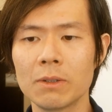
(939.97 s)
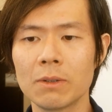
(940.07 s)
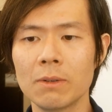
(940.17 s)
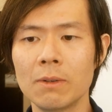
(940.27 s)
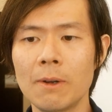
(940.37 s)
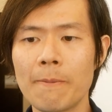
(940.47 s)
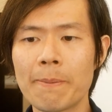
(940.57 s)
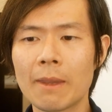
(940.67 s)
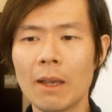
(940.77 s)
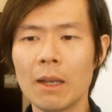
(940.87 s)
So
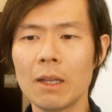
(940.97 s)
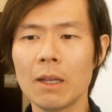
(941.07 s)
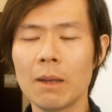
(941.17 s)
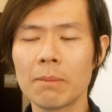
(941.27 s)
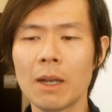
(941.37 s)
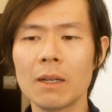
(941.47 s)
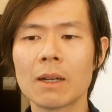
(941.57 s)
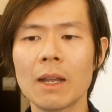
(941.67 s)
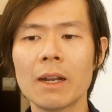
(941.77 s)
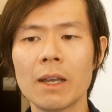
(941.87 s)
I'm kind of
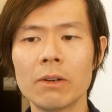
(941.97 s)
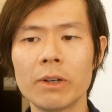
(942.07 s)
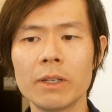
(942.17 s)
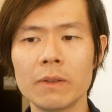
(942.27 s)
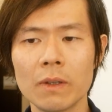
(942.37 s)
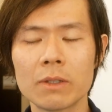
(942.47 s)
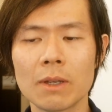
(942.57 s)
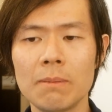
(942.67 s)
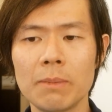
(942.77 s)
glad I already did some,